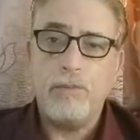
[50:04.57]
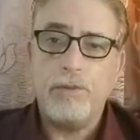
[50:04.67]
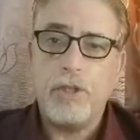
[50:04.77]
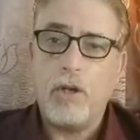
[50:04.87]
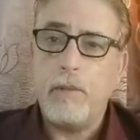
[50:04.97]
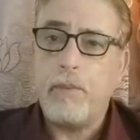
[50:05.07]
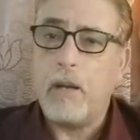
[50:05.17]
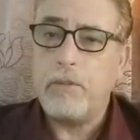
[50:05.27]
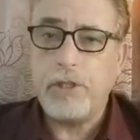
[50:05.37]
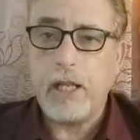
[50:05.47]
so he
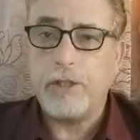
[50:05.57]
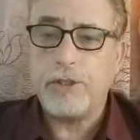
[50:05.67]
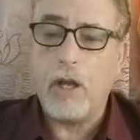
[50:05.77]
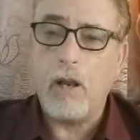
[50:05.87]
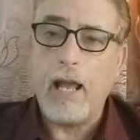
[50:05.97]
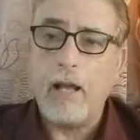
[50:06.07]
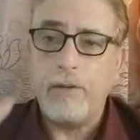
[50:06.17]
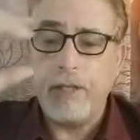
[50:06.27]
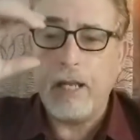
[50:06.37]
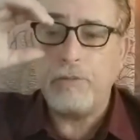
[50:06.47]
promised to take us all out,
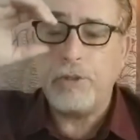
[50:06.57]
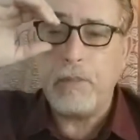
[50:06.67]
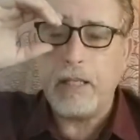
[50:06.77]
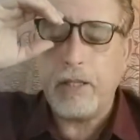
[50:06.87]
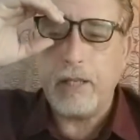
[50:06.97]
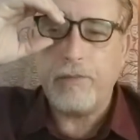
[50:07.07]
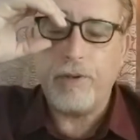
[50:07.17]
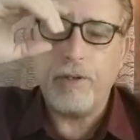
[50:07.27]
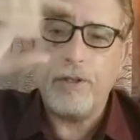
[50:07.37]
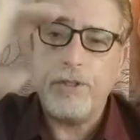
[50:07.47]
and that was a big thing
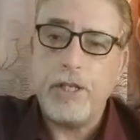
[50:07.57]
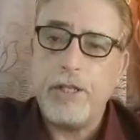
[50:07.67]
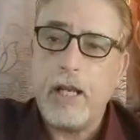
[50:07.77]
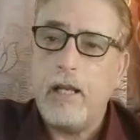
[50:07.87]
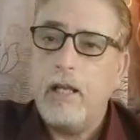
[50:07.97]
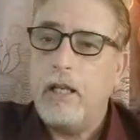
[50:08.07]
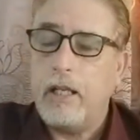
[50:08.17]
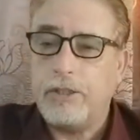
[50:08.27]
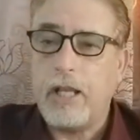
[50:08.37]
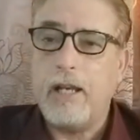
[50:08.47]
for Chicha.
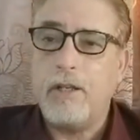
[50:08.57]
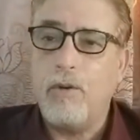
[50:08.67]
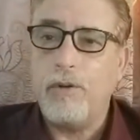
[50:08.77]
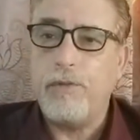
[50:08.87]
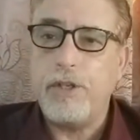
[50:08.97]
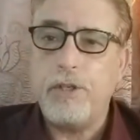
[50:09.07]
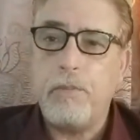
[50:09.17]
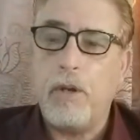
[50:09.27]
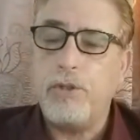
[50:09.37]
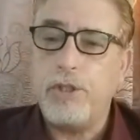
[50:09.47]
Excited to go on a fishing
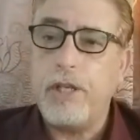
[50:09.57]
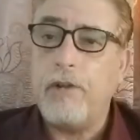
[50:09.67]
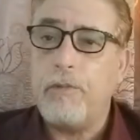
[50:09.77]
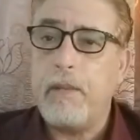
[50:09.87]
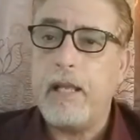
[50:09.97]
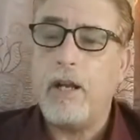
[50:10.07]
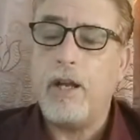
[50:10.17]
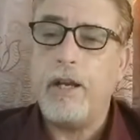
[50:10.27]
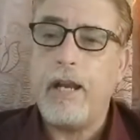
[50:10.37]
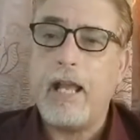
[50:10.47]
boat. She's never been
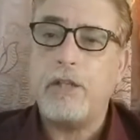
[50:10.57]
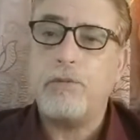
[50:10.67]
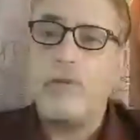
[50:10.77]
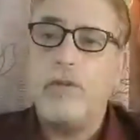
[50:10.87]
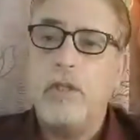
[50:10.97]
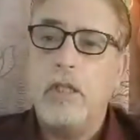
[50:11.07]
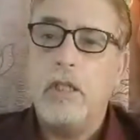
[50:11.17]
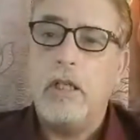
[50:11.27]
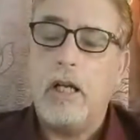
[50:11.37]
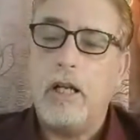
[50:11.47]
on an actual
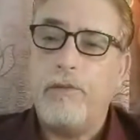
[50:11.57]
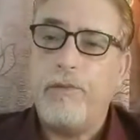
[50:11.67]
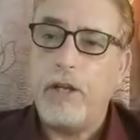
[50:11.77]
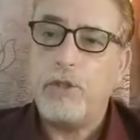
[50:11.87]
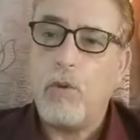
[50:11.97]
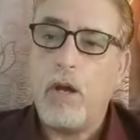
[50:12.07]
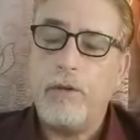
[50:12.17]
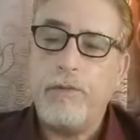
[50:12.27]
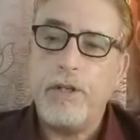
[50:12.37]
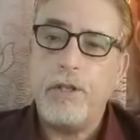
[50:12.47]
freshwater
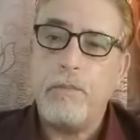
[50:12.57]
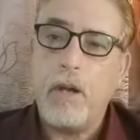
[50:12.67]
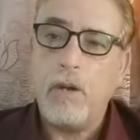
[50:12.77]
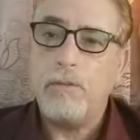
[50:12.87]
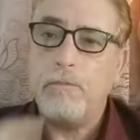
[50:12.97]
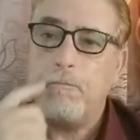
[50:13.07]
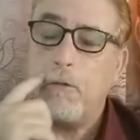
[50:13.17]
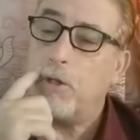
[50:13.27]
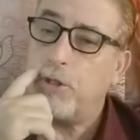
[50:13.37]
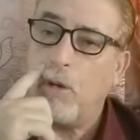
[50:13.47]
fishing boat
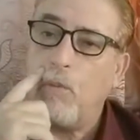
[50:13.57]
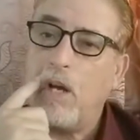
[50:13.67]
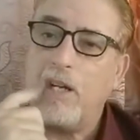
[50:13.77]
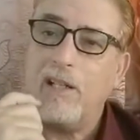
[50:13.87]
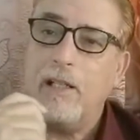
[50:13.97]
or saltwater.